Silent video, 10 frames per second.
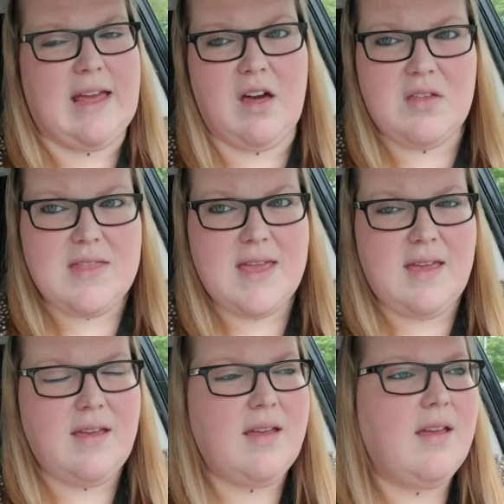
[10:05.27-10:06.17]

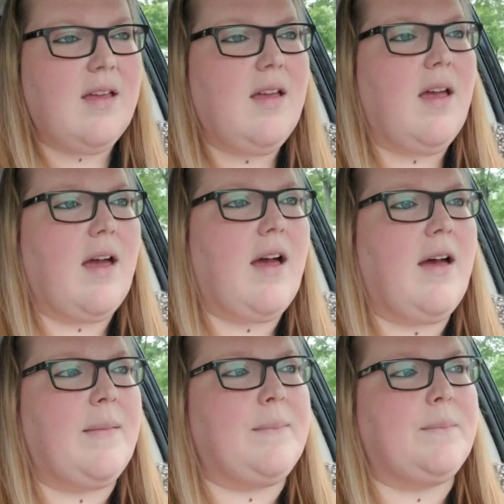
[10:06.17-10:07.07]
healthy,
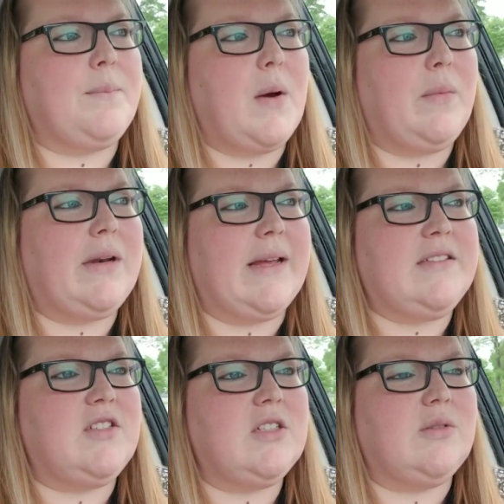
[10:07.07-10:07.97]
but when I
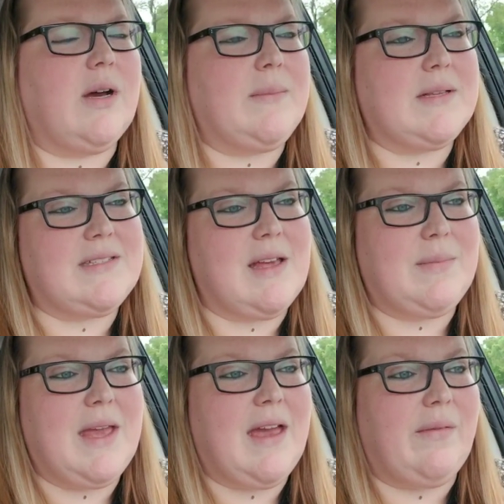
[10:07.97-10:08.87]
do, I must not
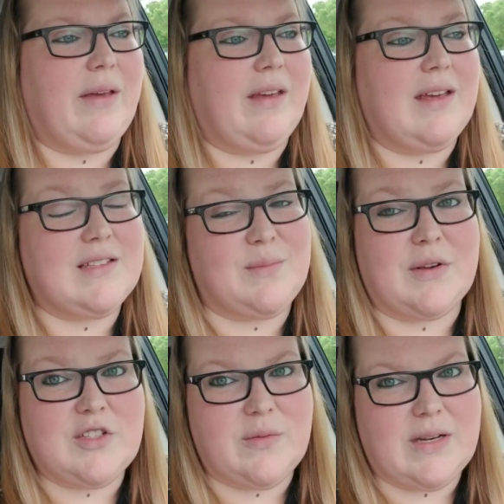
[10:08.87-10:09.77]
be having as
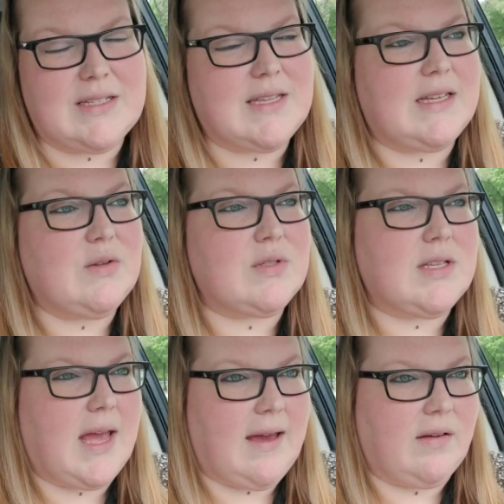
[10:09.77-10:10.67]
much of it as I used
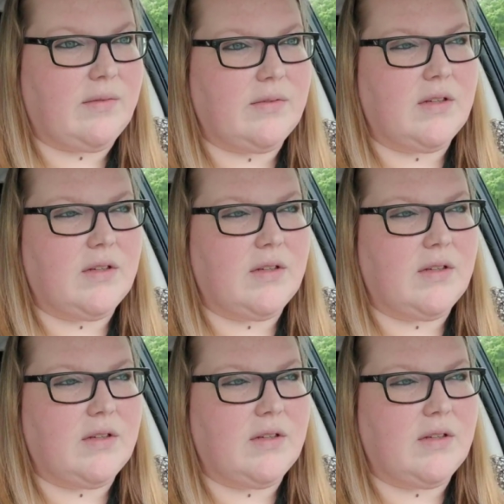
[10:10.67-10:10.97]
to have.